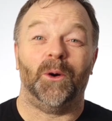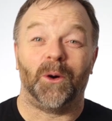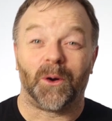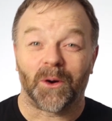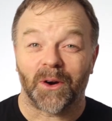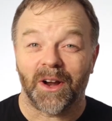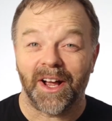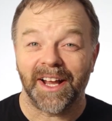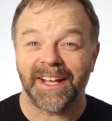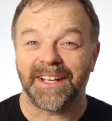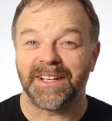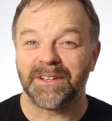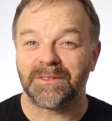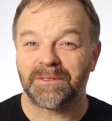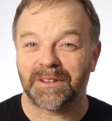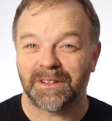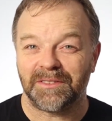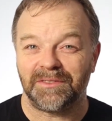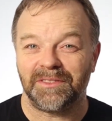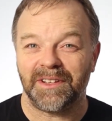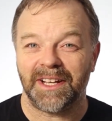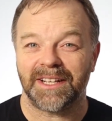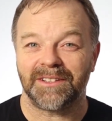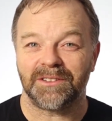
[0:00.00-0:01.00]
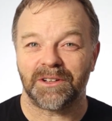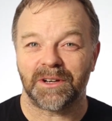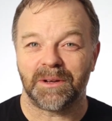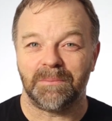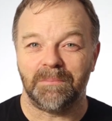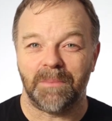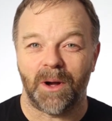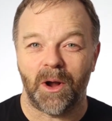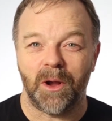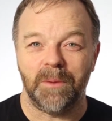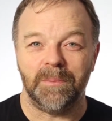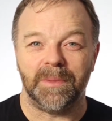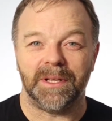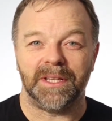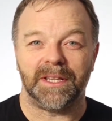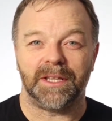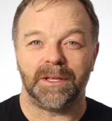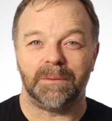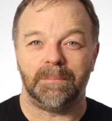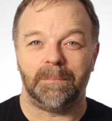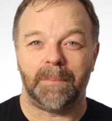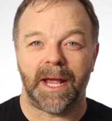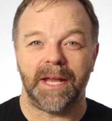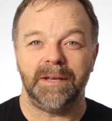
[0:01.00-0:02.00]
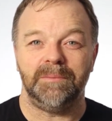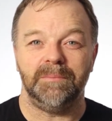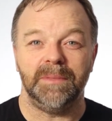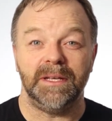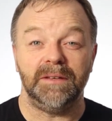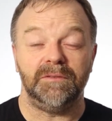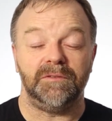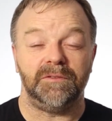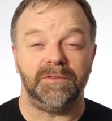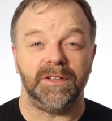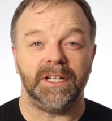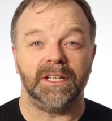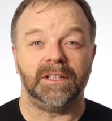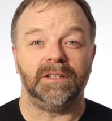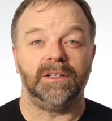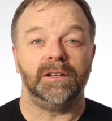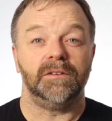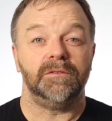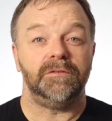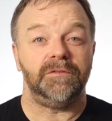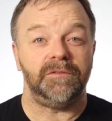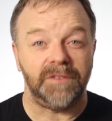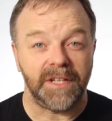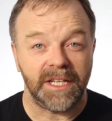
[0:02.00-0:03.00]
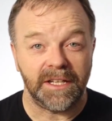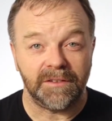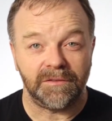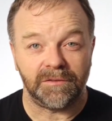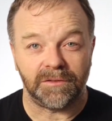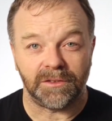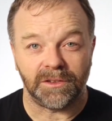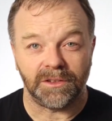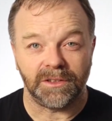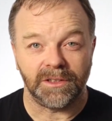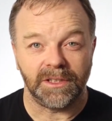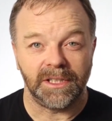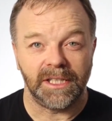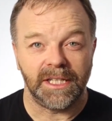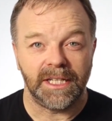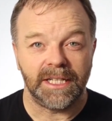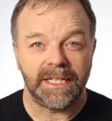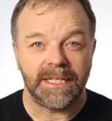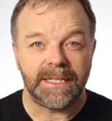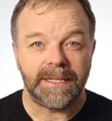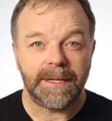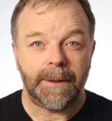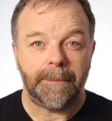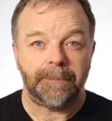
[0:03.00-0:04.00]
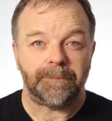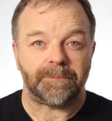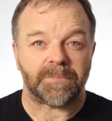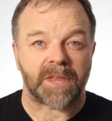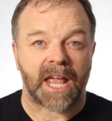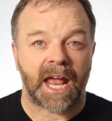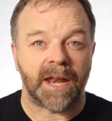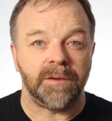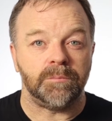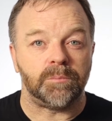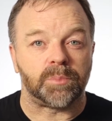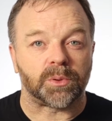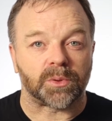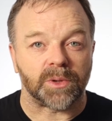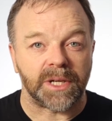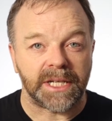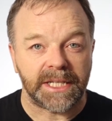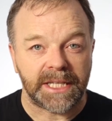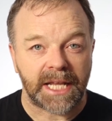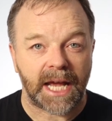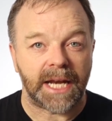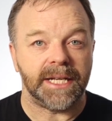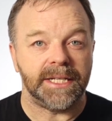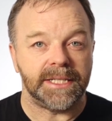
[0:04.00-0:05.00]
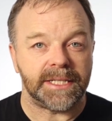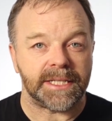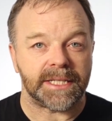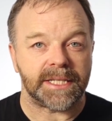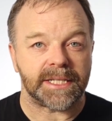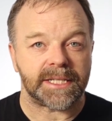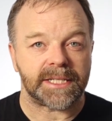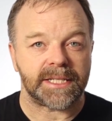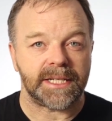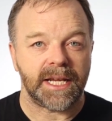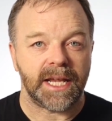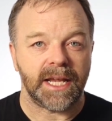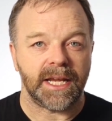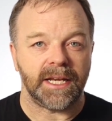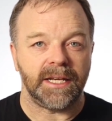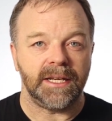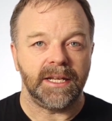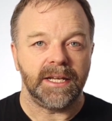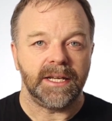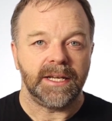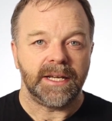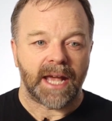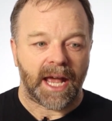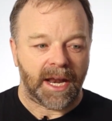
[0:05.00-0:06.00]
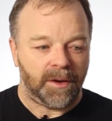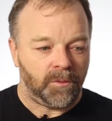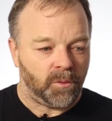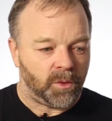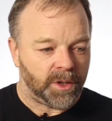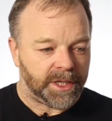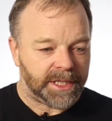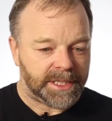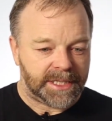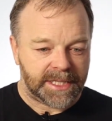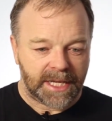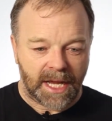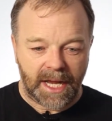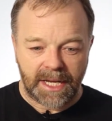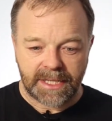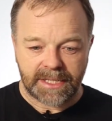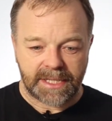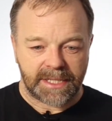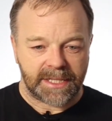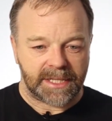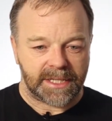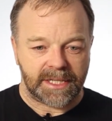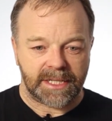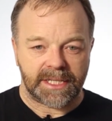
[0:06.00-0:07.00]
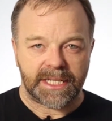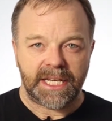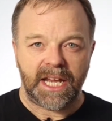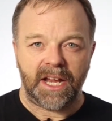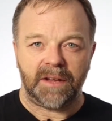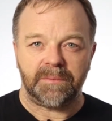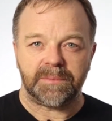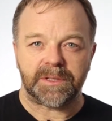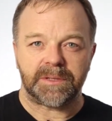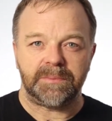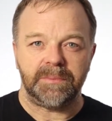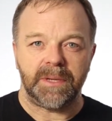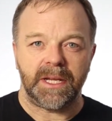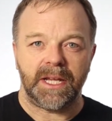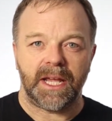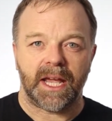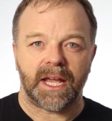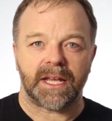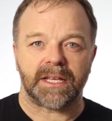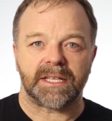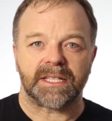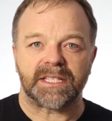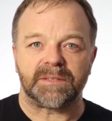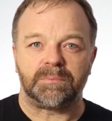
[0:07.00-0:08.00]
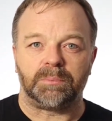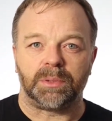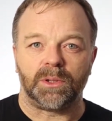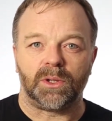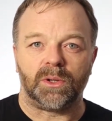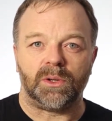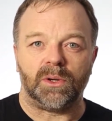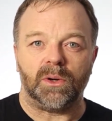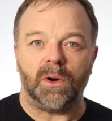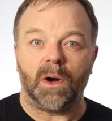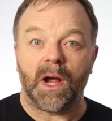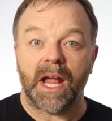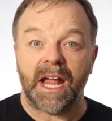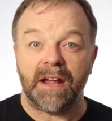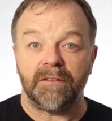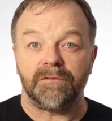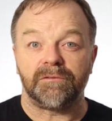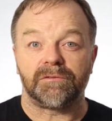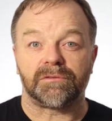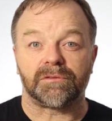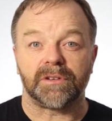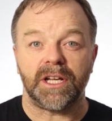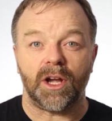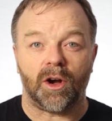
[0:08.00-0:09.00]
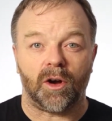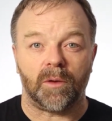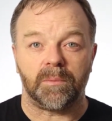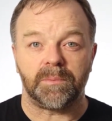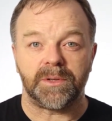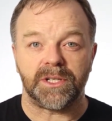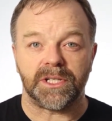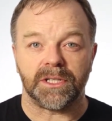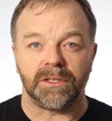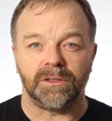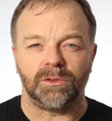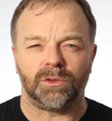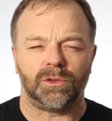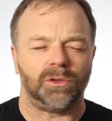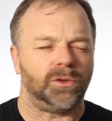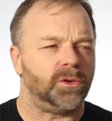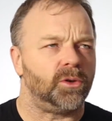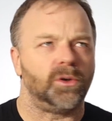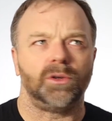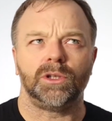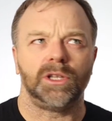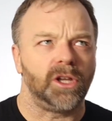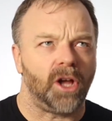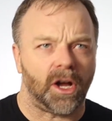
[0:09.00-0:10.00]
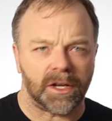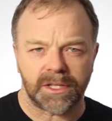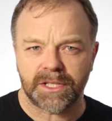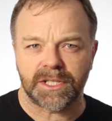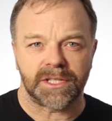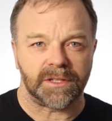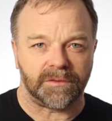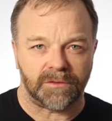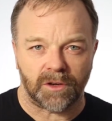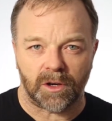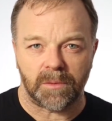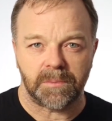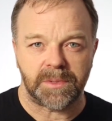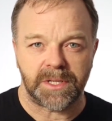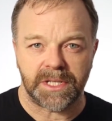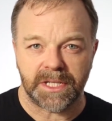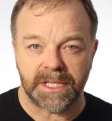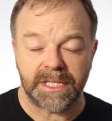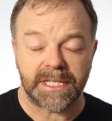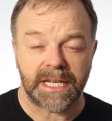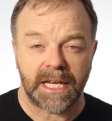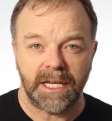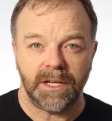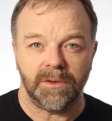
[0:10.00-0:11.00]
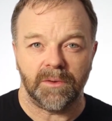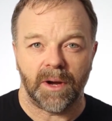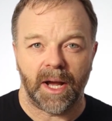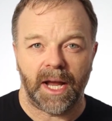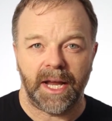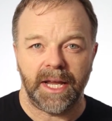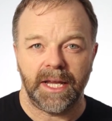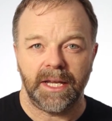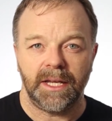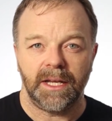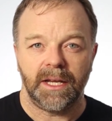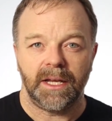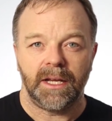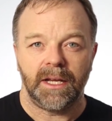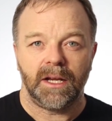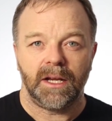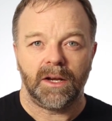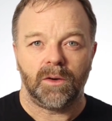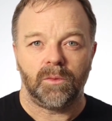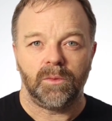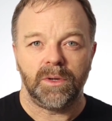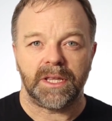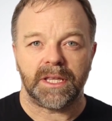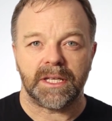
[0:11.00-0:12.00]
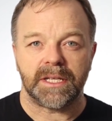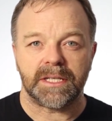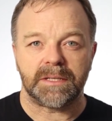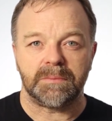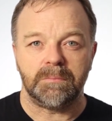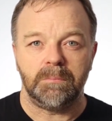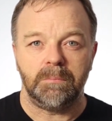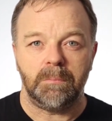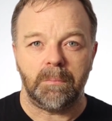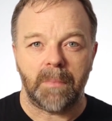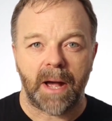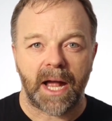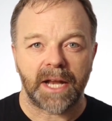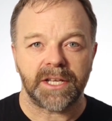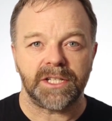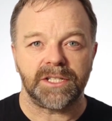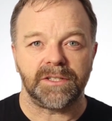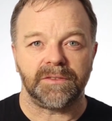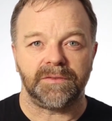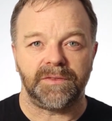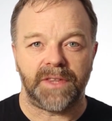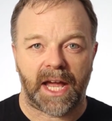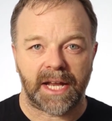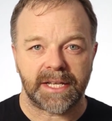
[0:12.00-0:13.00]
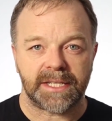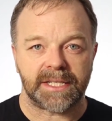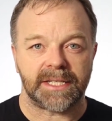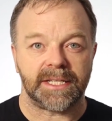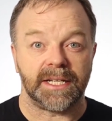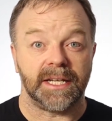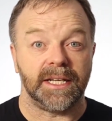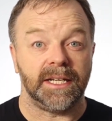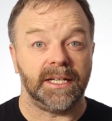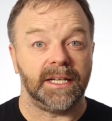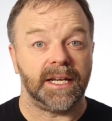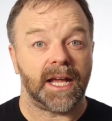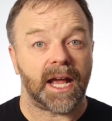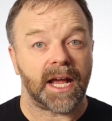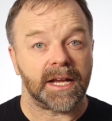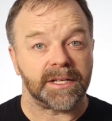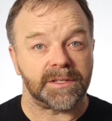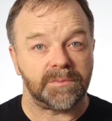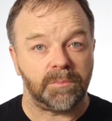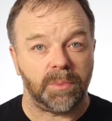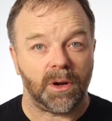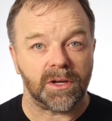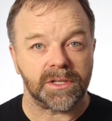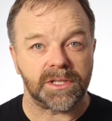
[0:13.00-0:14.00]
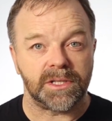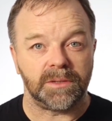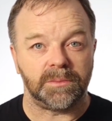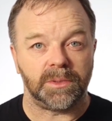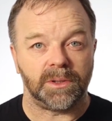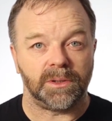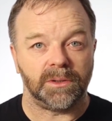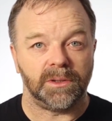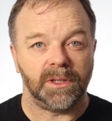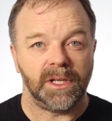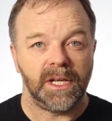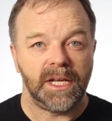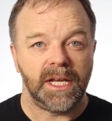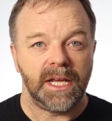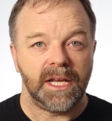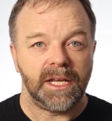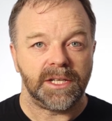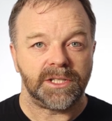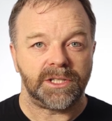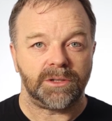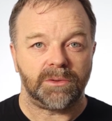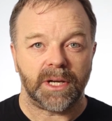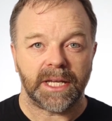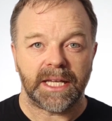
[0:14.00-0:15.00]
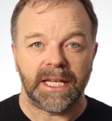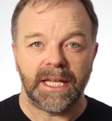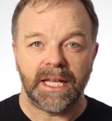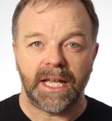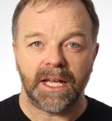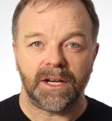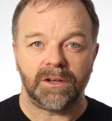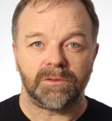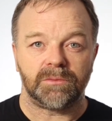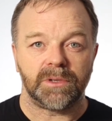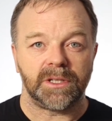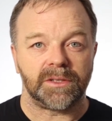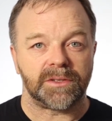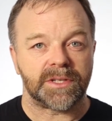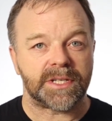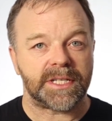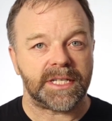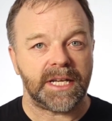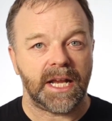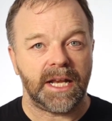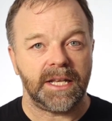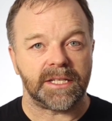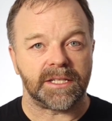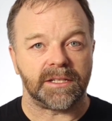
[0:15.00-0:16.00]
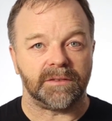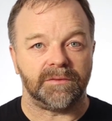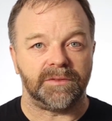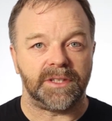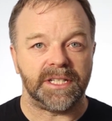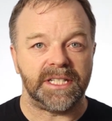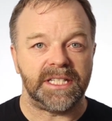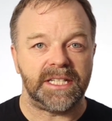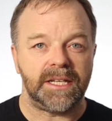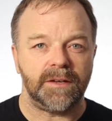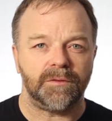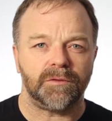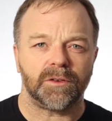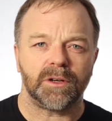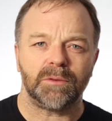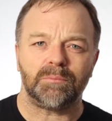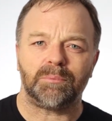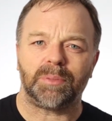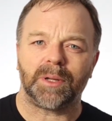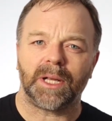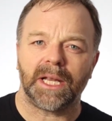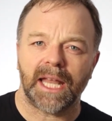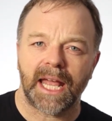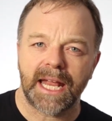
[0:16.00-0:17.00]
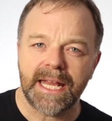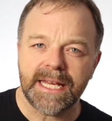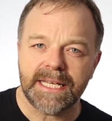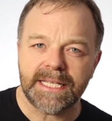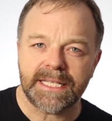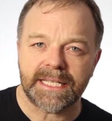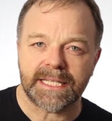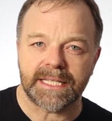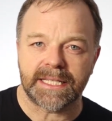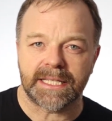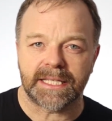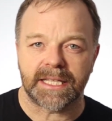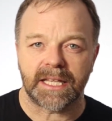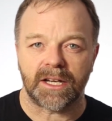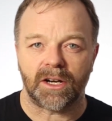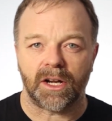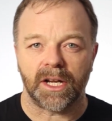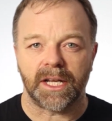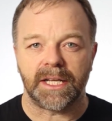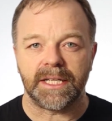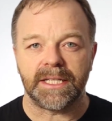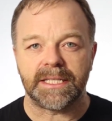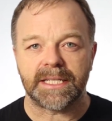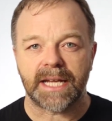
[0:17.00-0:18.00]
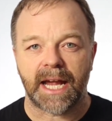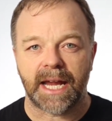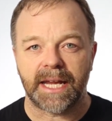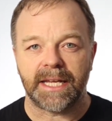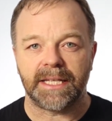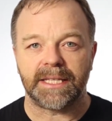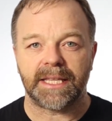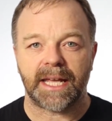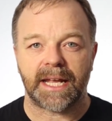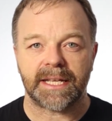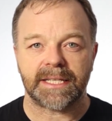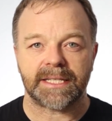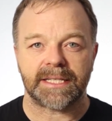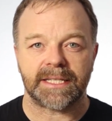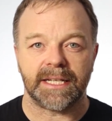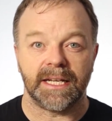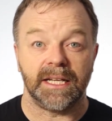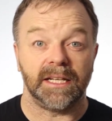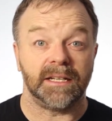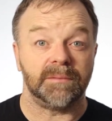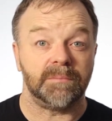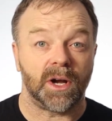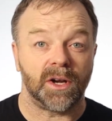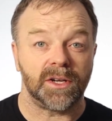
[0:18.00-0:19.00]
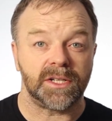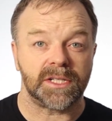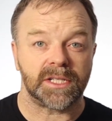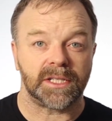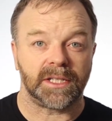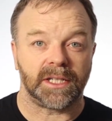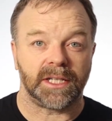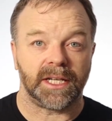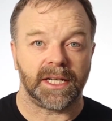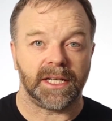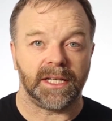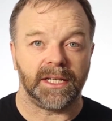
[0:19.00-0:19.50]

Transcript: Or I can reflect on a moment that made me feel fearful and bring that into the scene. And what it does is it just helps me explore every option, or lots of options anyway, with as much of that scene as possible. So I can get a real sense of the different places that I could take that scene emotionally.